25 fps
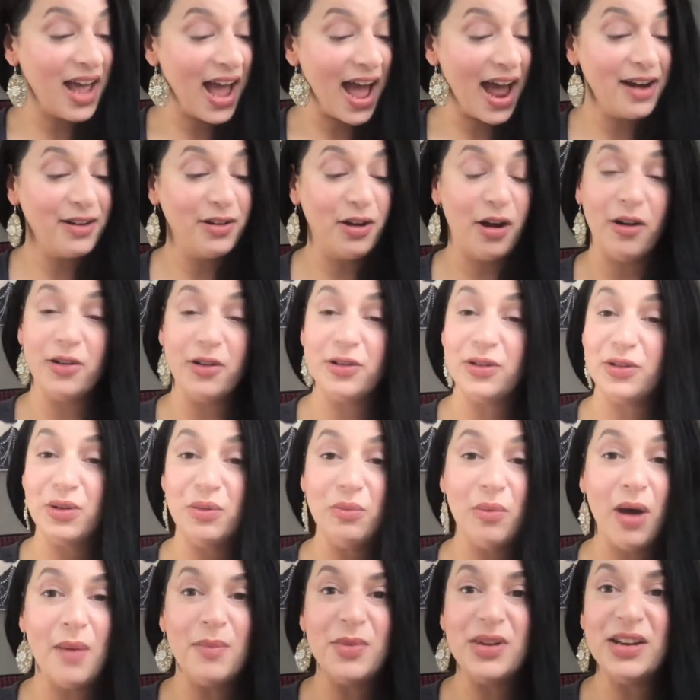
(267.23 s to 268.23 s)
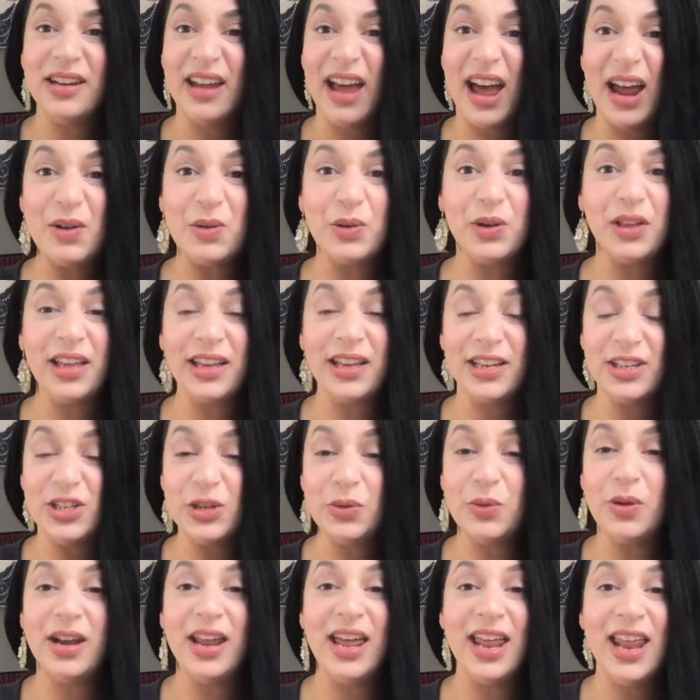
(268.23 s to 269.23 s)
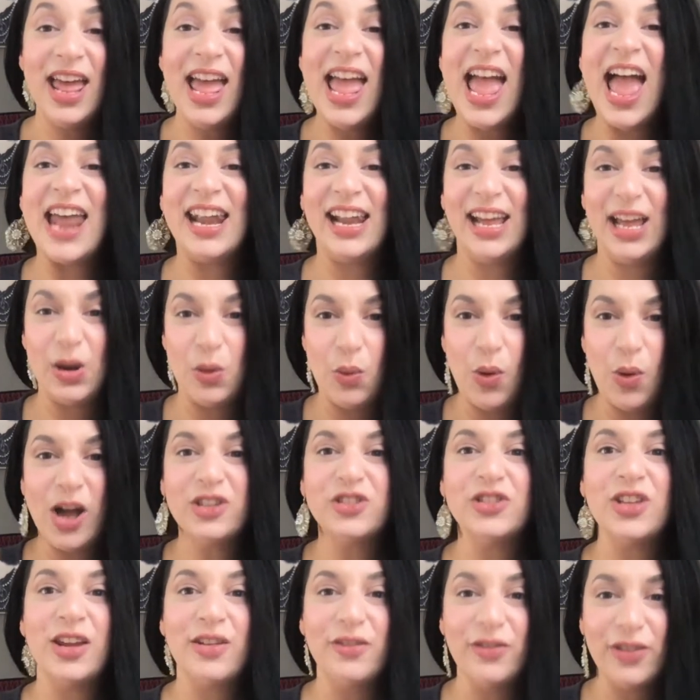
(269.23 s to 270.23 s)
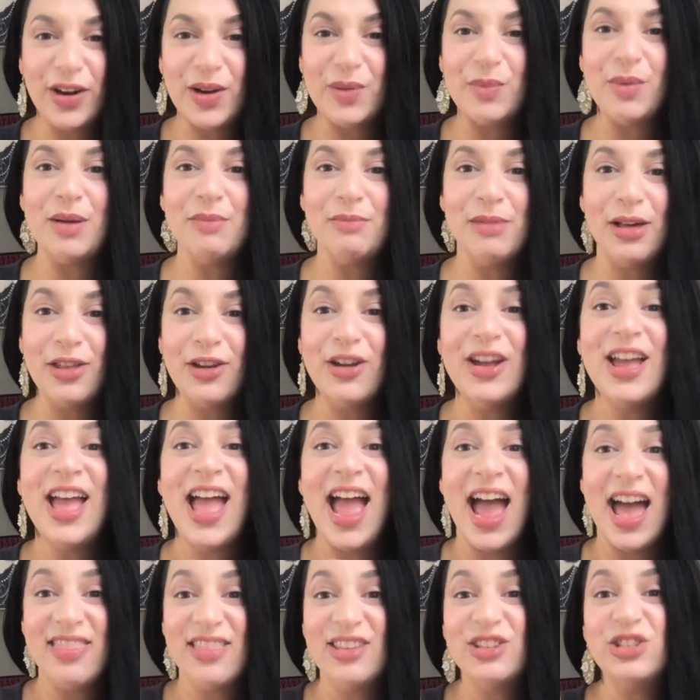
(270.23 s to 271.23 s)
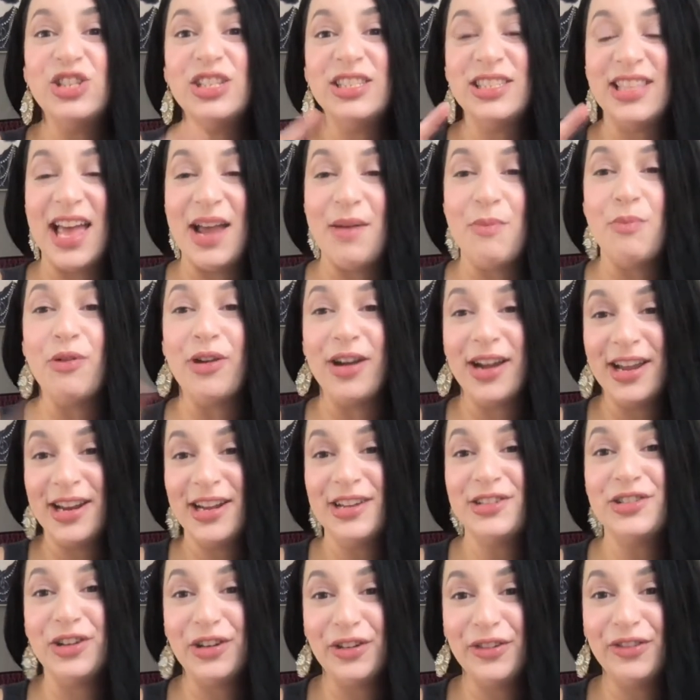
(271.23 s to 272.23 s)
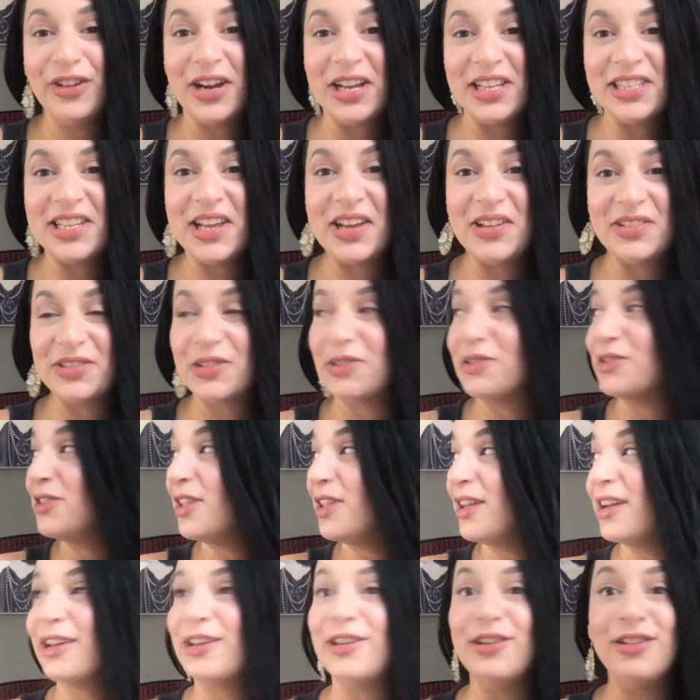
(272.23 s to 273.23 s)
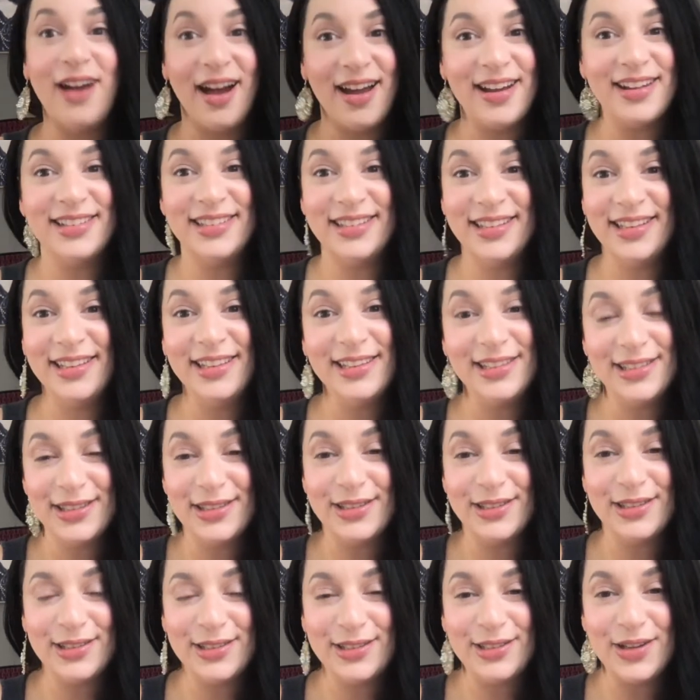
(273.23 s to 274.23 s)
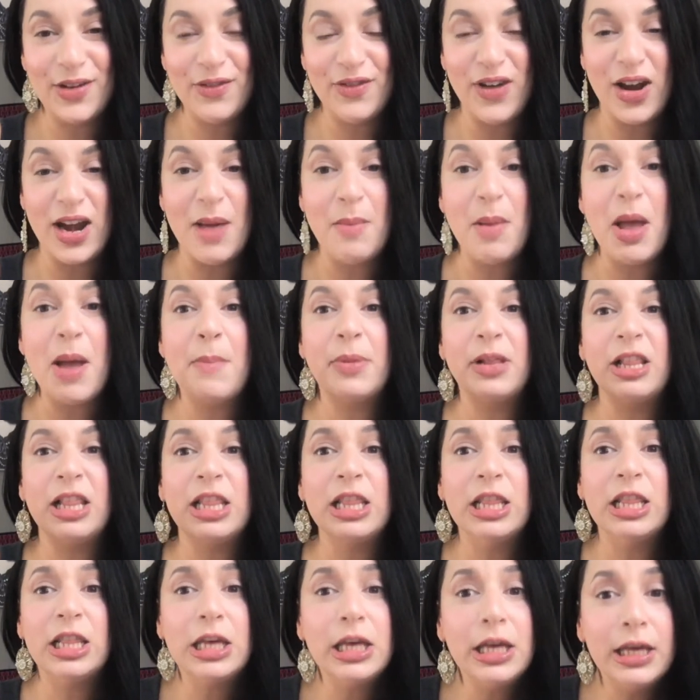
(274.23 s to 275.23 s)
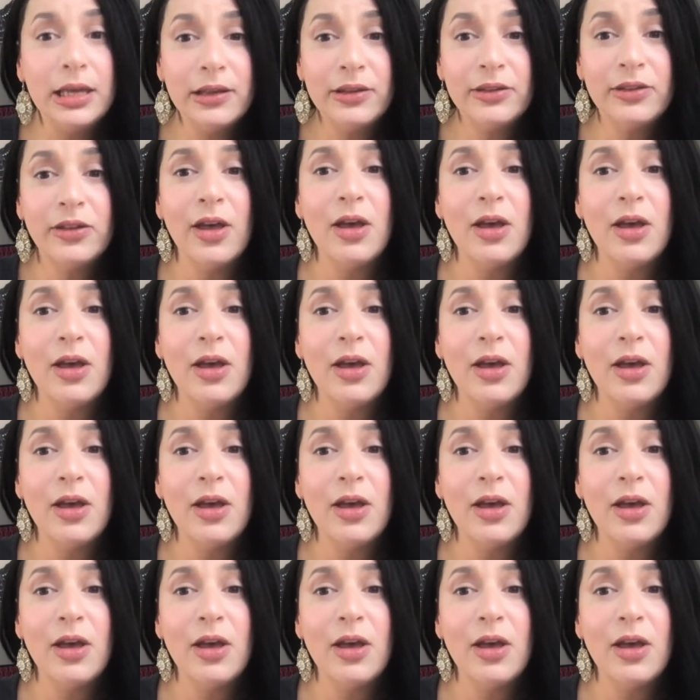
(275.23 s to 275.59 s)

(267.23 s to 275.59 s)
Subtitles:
cartoon mom and dad were like doing it, and I had to watch that in front of my mother. And then she's like bringing it to her friend's house because she's like, you gotta see this is so funny. I'm like, please